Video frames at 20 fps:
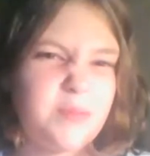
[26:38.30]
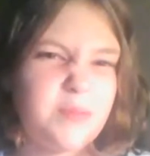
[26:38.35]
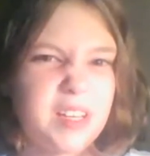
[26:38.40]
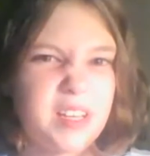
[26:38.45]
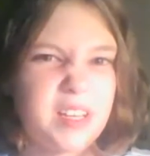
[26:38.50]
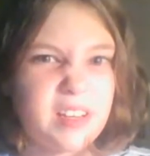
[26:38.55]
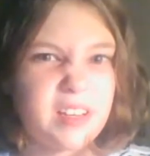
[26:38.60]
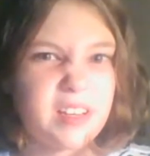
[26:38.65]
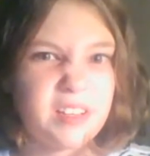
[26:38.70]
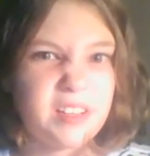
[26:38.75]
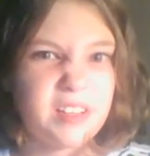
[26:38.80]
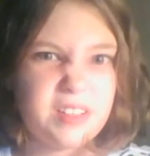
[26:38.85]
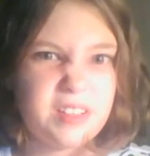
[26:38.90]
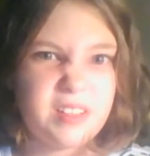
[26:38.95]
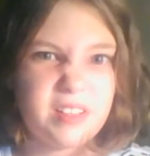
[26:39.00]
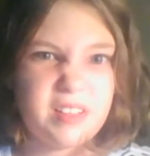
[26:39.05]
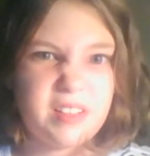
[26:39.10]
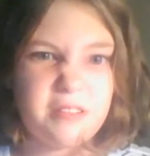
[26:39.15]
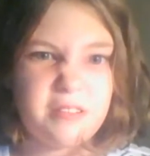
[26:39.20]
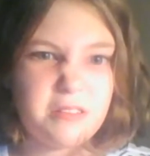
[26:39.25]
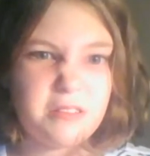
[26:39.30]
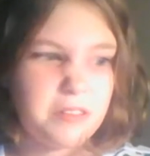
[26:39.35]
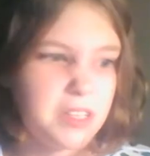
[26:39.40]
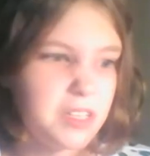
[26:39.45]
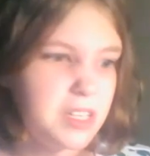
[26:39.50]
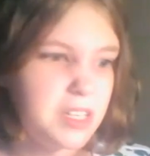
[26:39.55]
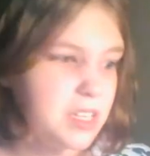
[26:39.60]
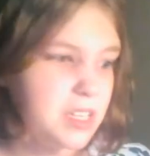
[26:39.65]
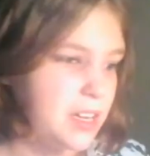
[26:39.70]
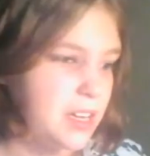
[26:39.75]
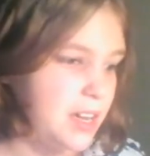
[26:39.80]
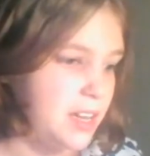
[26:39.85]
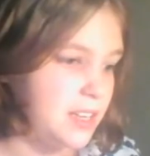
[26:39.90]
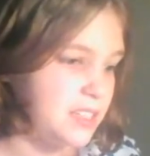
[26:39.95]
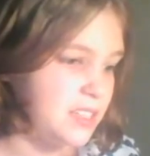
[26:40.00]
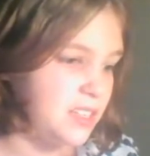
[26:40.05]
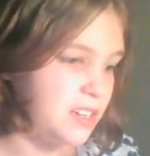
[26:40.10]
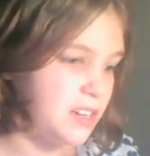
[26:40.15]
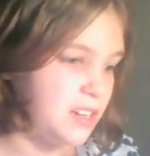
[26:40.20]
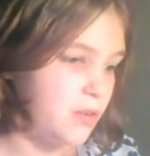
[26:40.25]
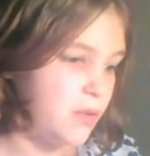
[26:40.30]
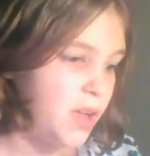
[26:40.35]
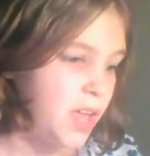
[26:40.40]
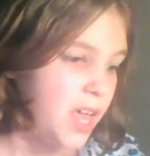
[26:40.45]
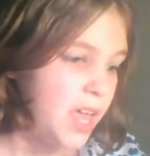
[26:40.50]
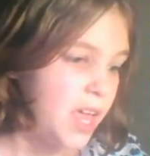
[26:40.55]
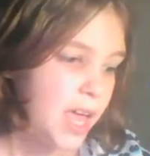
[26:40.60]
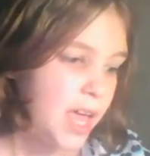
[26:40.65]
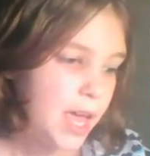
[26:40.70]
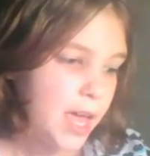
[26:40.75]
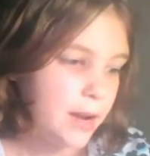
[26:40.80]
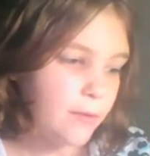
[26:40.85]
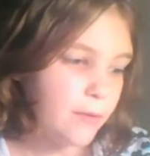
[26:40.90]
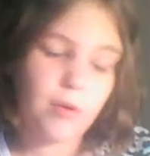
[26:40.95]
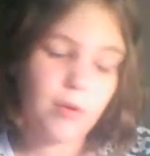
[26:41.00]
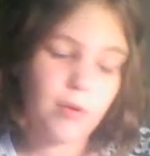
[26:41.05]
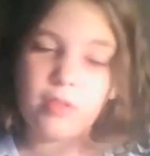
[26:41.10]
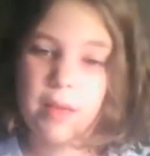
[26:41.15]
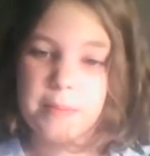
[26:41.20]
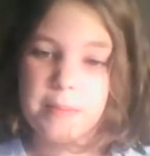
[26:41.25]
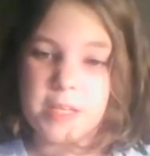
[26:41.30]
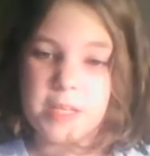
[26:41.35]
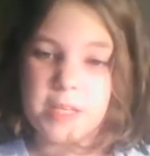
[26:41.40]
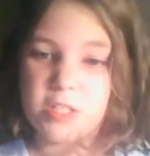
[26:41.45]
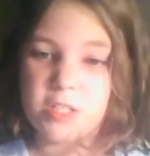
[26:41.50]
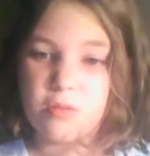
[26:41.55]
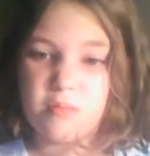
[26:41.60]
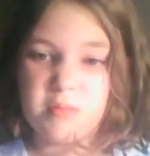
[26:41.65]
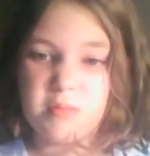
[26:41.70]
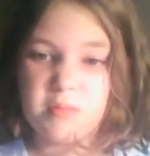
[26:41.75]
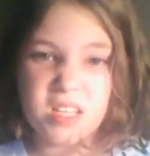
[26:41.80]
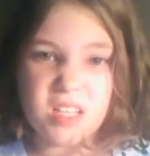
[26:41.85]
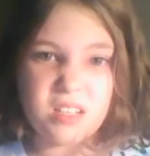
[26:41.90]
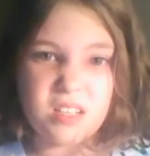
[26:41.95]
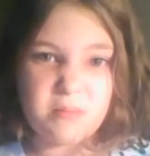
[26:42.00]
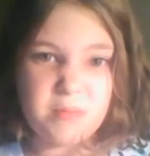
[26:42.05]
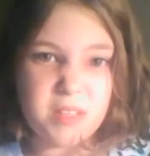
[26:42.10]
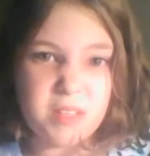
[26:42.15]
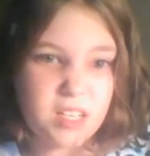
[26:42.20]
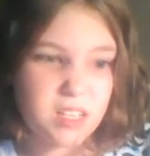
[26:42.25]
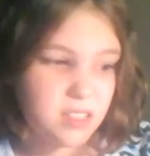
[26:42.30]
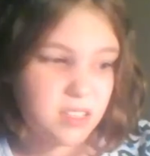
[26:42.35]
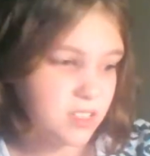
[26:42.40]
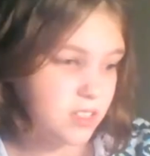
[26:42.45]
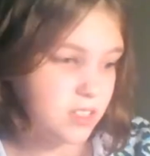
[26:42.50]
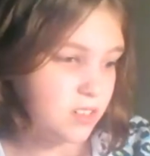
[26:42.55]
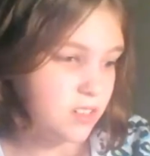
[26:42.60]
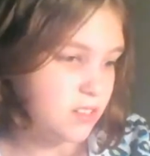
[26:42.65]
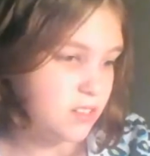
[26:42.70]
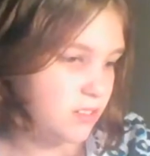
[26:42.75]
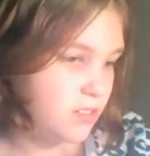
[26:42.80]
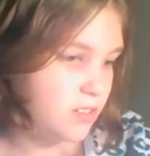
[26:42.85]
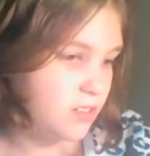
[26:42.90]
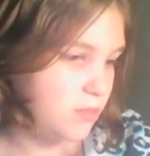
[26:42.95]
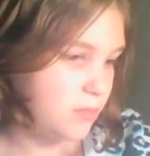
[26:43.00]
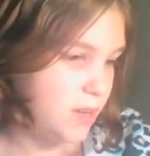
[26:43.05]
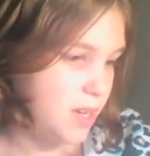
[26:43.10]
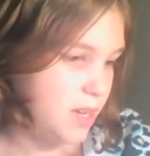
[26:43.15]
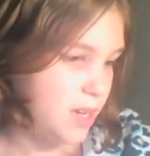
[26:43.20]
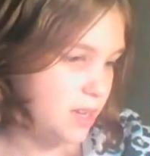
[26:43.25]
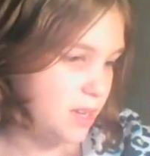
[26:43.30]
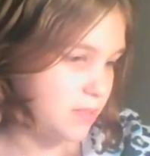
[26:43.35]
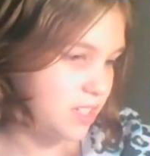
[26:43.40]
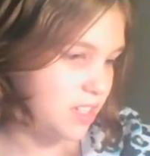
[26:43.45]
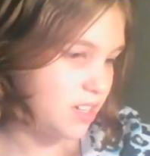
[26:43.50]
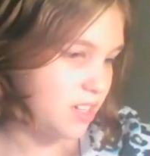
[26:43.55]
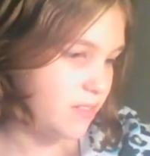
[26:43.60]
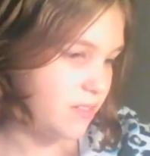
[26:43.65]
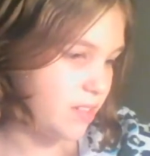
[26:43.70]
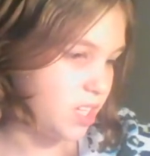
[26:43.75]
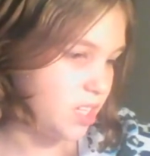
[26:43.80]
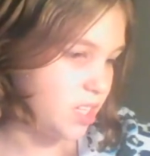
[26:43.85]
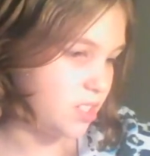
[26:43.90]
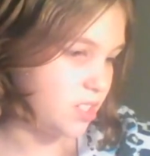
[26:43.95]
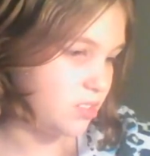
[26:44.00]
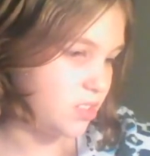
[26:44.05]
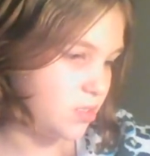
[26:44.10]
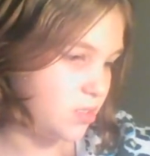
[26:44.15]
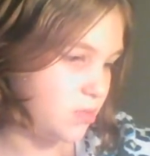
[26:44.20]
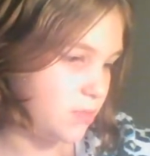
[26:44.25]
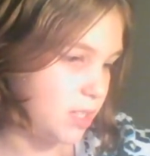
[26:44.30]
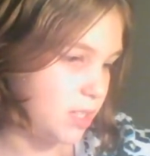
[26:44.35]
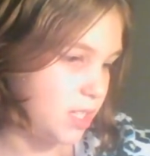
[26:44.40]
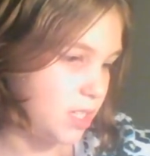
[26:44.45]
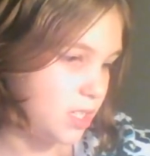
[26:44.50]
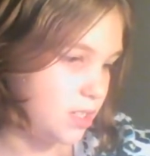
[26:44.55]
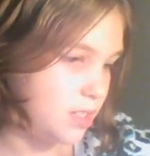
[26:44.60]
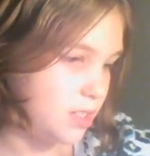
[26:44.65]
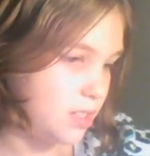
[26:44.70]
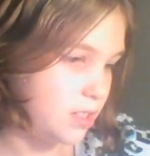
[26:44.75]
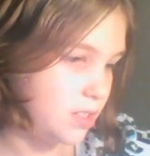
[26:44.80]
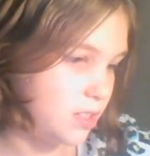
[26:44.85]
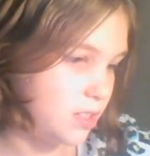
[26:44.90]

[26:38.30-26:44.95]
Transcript: because literally it has a note, and it won't let me zoom in because, you know, Google Maps, they never let you zoom in.